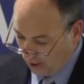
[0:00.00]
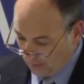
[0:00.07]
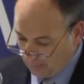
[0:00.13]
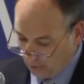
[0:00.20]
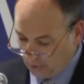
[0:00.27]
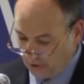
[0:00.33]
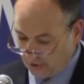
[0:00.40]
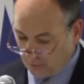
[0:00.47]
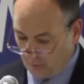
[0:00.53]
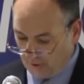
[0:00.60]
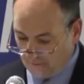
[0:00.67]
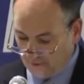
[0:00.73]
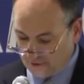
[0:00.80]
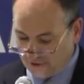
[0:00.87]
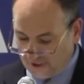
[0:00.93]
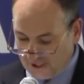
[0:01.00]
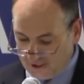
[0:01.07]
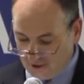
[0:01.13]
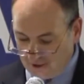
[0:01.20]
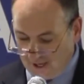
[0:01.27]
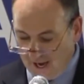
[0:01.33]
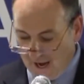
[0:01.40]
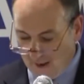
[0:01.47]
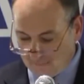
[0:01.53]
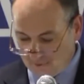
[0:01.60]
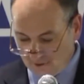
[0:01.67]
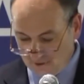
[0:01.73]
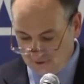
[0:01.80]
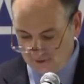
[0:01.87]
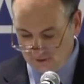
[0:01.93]
J.R. Bunda is one of our senior
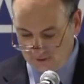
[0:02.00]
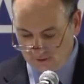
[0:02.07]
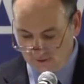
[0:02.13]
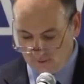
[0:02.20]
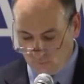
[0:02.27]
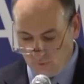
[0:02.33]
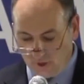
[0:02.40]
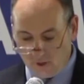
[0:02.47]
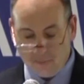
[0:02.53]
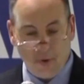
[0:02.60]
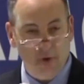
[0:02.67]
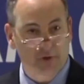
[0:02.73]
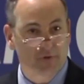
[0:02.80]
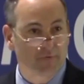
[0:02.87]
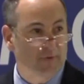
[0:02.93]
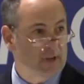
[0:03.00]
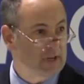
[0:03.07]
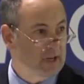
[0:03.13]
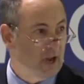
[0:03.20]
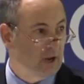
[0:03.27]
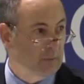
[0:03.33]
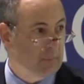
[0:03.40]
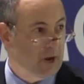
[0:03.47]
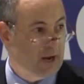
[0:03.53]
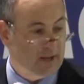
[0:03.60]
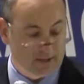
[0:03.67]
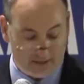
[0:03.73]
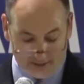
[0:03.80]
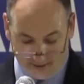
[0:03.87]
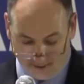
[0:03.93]
captains and one of the most fit young
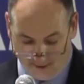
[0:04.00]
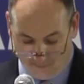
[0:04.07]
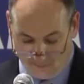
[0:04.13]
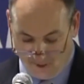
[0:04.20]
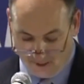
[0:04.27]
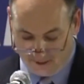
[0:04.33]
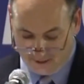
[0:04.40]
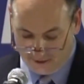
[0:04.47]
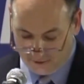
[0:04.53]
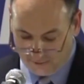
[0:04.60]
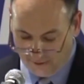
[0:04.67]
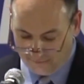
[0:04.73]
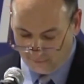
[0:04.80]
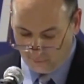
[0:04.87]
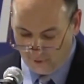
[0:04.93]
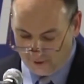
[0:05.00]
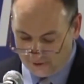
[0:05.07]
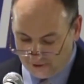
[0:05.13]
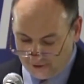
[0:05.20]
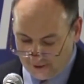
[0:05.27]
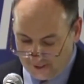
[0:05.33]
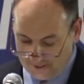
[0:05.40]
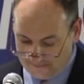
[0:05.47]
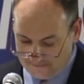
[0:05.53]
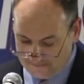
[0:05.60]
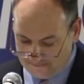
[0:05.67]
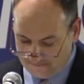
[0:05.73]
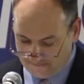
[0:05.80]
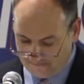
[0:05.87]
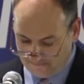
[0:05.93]
men that you'd ever want to see.
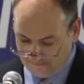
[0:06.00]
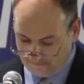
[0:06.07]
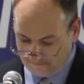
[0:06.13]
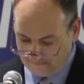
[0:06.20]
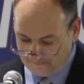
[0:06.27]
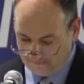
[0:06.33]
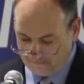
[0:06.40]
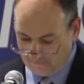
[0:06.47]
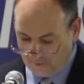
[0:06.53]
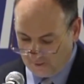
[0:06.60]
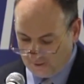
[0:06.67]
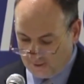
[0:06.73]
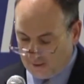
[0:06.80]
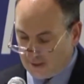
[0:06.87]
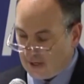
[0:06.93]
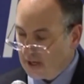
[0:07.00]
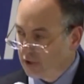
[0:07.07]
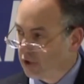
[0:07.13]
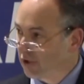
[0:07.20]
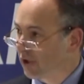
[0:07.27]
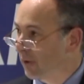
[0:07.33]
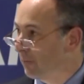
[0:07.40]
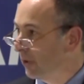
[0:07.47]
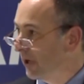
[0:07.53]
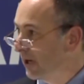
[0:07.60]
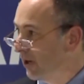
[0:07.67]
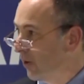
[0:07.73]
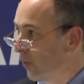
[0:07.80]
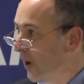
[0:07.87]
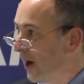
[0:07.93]
He had just
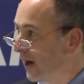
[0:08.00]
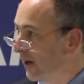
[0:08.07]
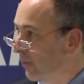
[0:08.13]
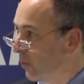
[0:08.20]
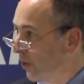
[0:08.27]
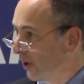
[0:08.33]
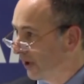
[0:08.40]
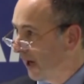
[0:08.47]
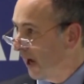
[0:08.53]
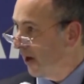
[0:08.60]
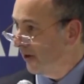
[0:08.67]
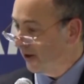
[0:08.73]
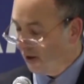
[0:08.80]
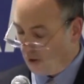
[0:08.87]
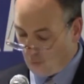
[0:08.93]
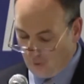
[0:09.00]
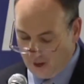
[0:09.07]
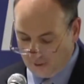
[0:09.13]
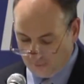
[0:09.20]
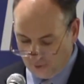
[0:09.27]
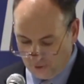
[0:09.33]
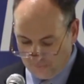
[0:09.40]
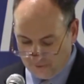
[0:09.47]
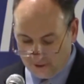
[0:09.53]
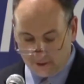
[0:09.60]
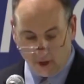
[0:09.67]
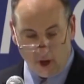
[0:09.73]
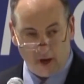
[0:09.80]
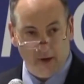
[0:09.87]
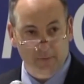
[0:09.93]
completed a workout in our weight room
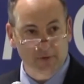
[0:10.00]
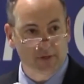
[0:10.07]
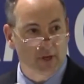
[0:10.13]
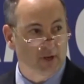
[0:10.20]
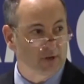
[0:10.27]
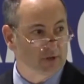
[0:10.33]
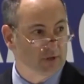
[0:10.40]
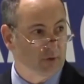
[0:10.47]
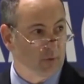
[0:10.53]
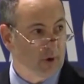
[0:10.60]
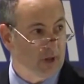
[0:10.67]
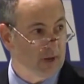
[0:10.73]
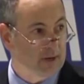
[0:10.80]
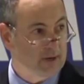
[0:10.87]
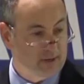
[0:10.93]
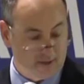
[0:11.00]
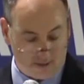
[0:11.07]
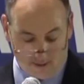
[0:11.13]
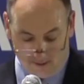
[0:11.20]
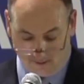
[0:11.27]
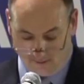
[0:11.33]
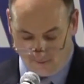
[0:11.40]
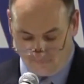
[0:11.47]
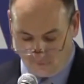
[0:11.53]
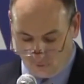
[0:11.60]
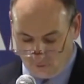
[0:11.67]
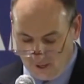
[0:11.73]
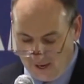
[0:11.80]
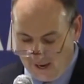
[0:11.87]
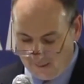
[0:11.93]
and had gone upstairs to run a
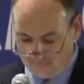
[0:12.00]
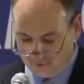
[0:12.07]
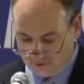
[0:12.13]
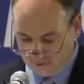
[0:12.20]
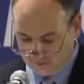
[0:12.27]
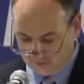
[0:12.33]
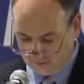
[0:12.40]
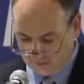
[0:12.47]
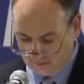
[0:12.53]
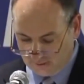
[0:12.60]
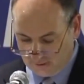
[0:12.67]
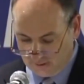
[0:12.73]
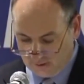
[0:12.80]
few laps.